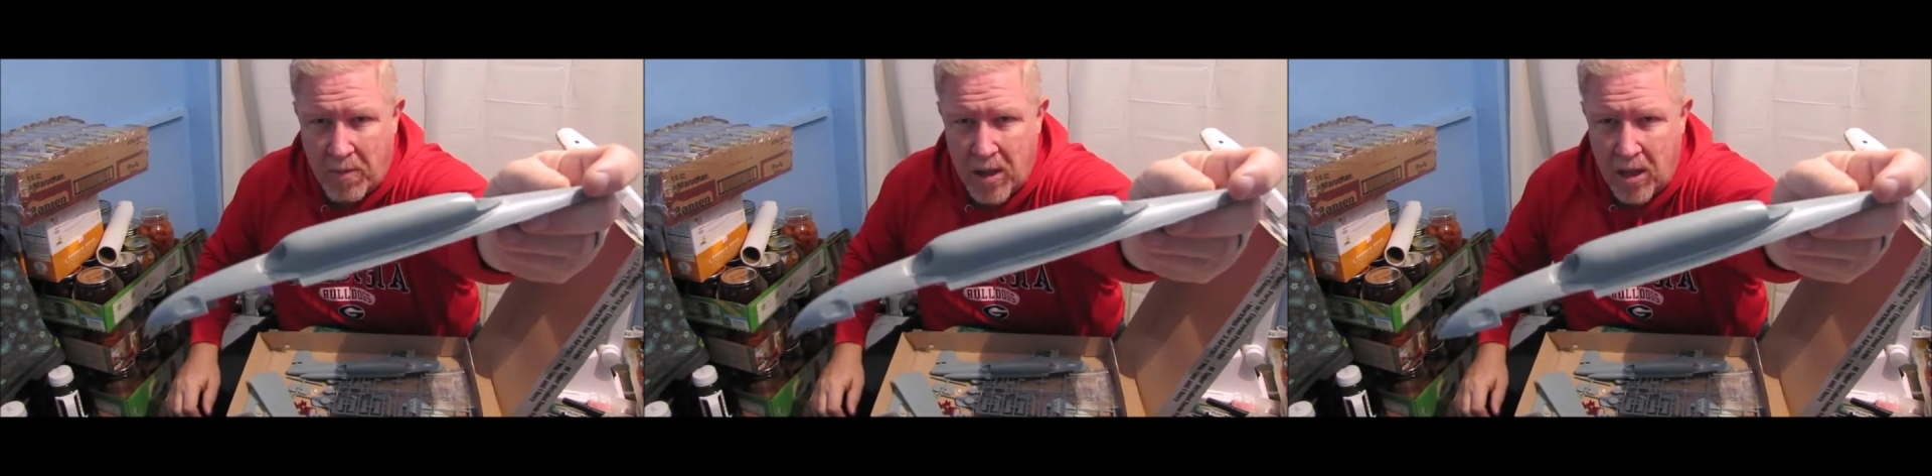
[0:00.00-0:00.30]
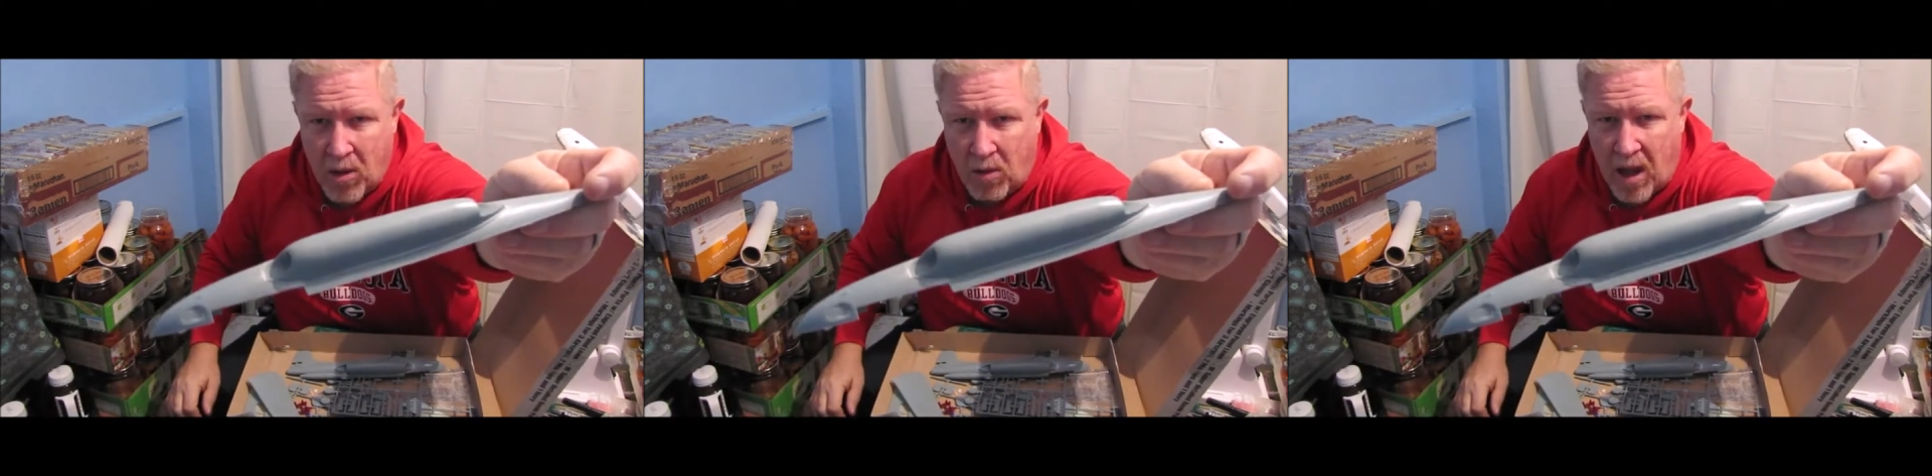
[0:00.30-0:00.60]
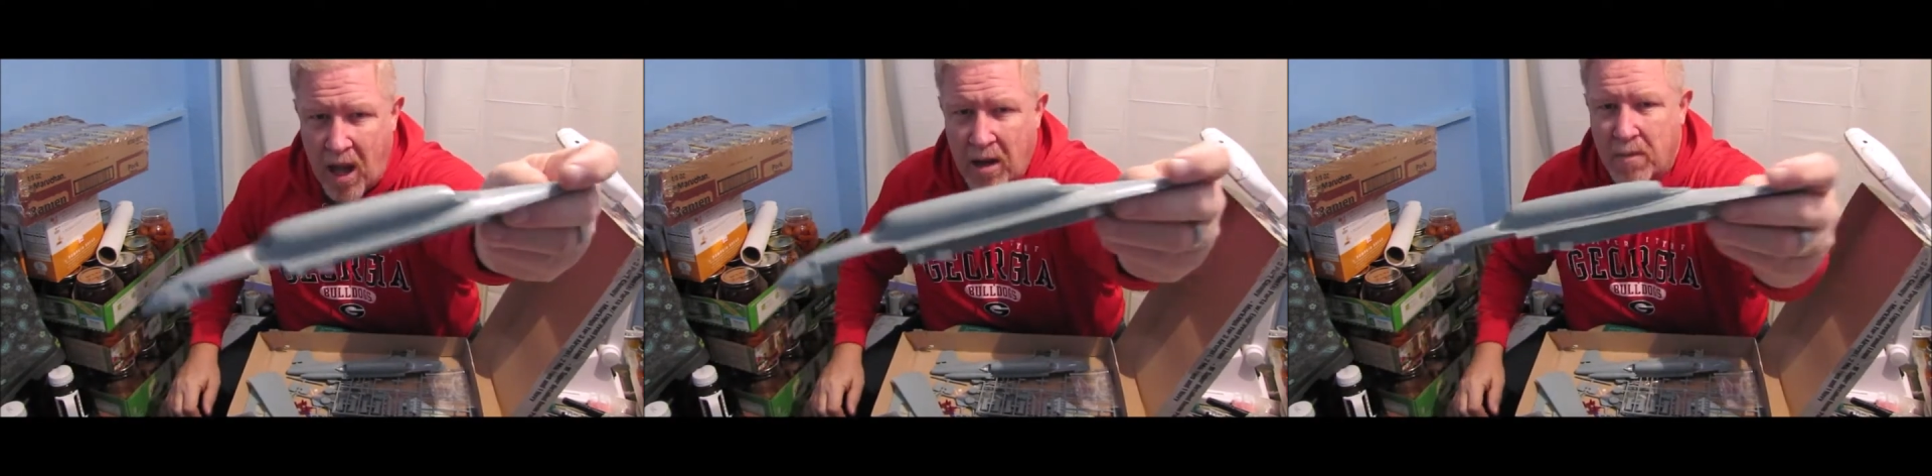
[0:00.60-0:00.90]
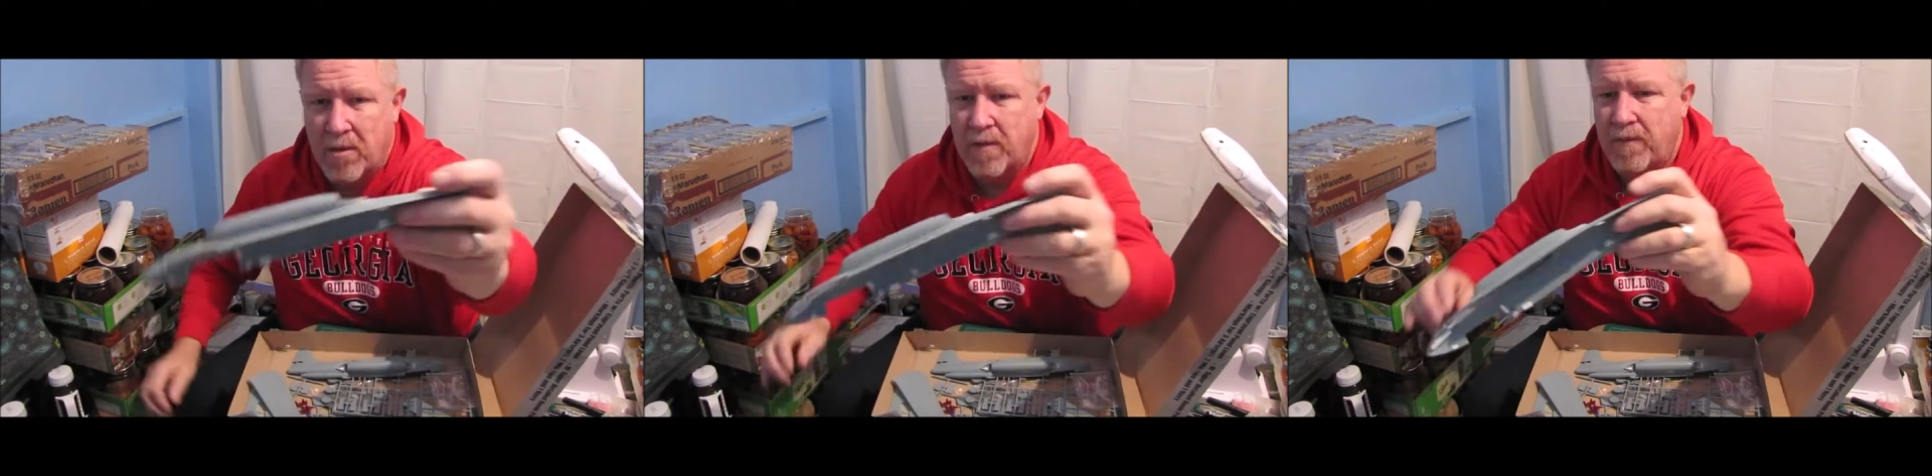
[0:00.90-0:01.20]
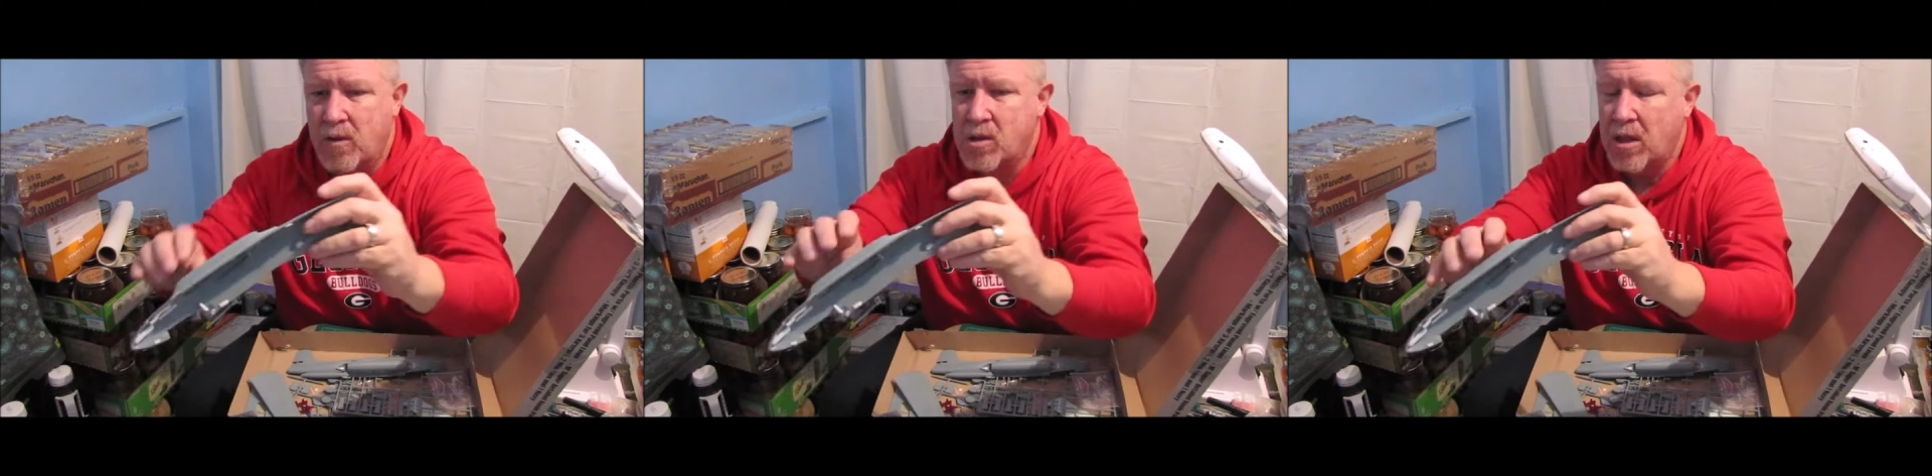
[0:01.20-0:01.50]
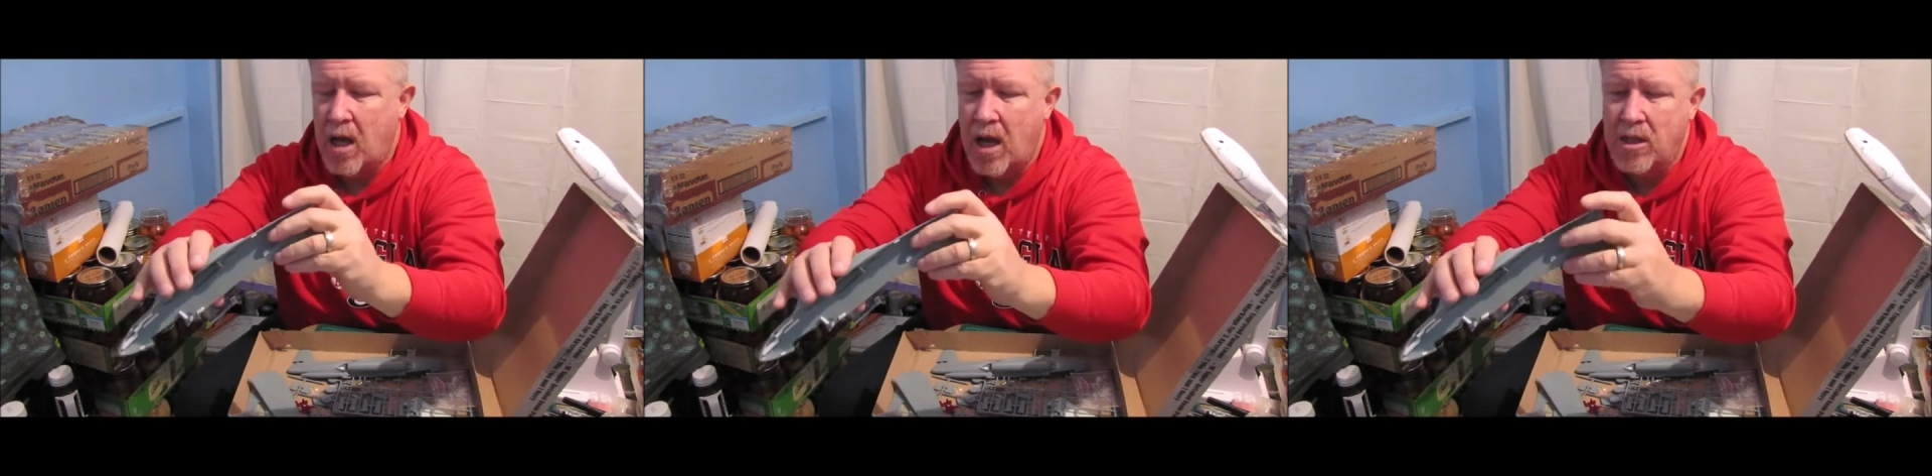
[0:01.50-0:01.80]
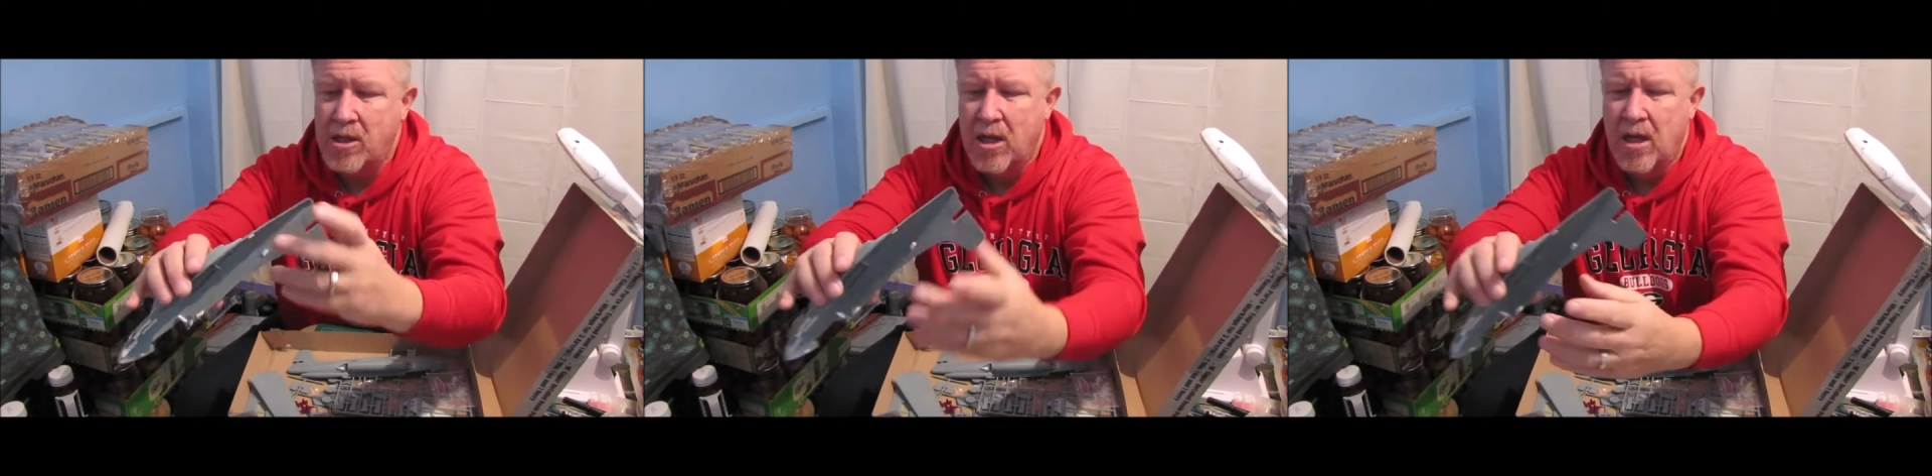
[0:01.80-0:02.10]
it don't line up to the fuselage.